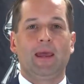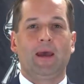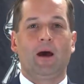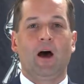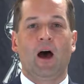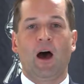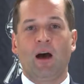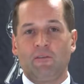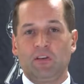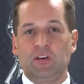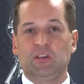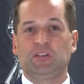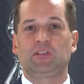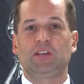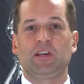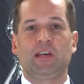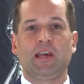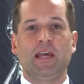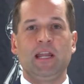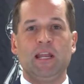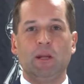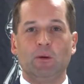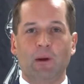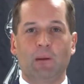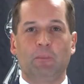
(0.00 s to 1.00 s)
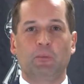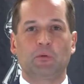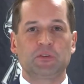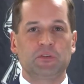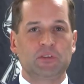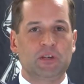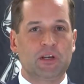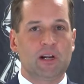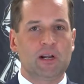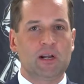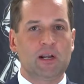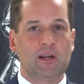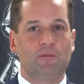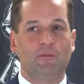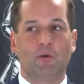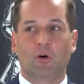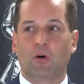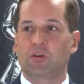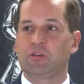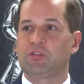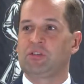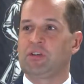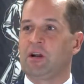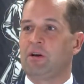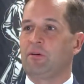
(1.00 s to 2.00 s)
Obviously, any representative
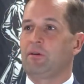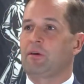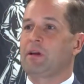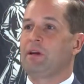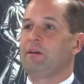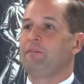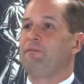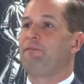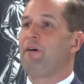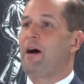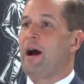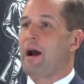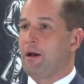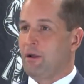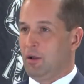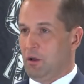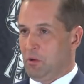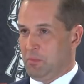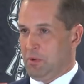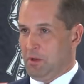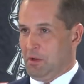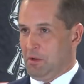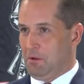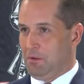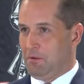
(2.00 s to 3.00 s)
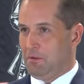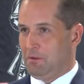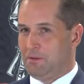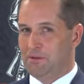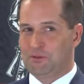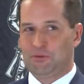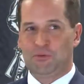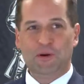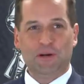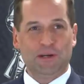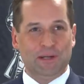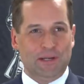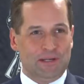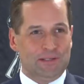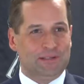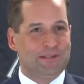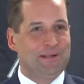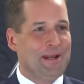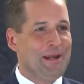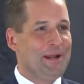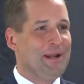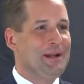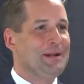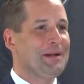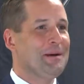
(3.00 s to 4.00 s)
or senator can file a bill. The trick is
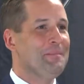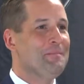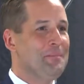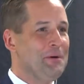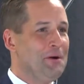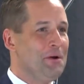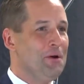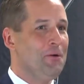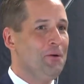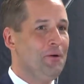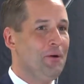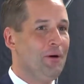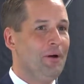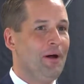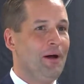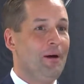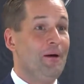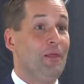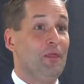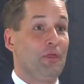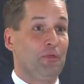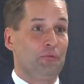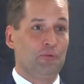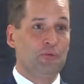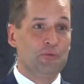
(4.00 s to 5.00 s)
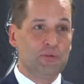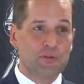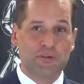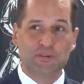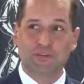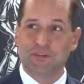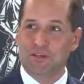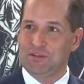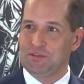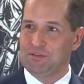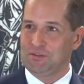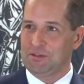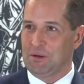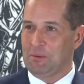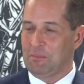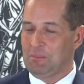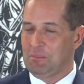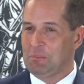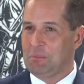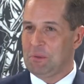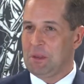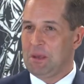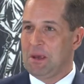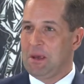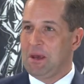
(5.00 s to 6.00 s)
getting a bill through the system.
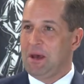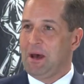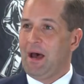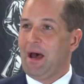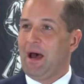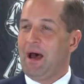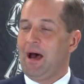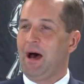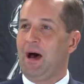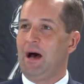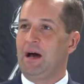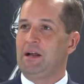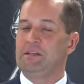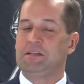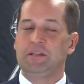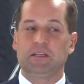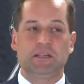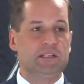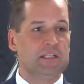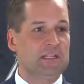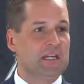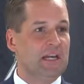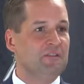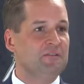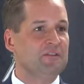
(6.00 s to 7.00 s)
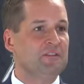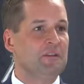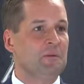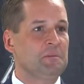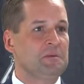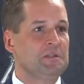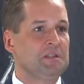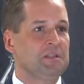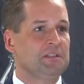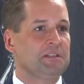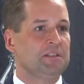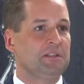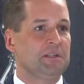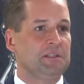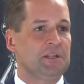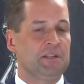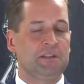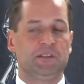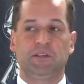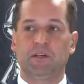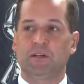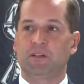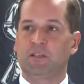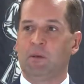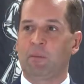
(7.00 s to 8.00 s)
To give some
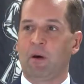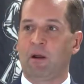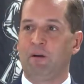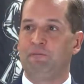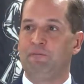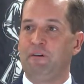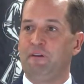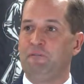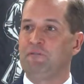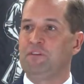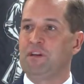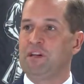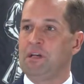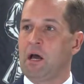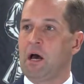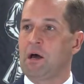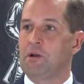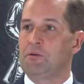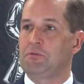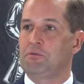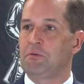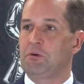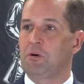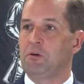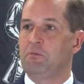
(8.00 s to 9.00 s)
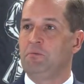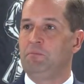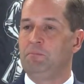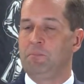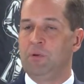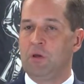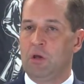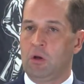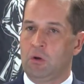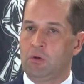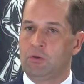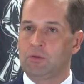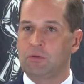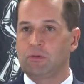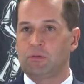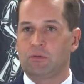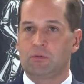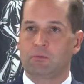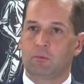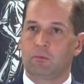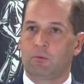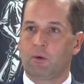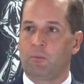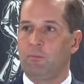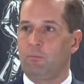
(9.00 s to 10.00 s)
statistics, about 1,500 bills
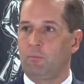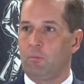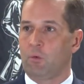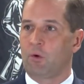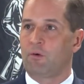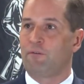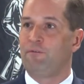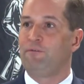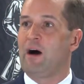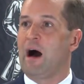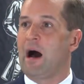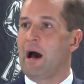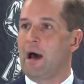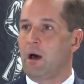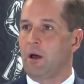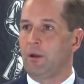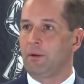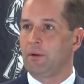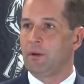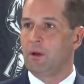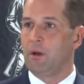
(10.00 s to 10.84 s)
were filed.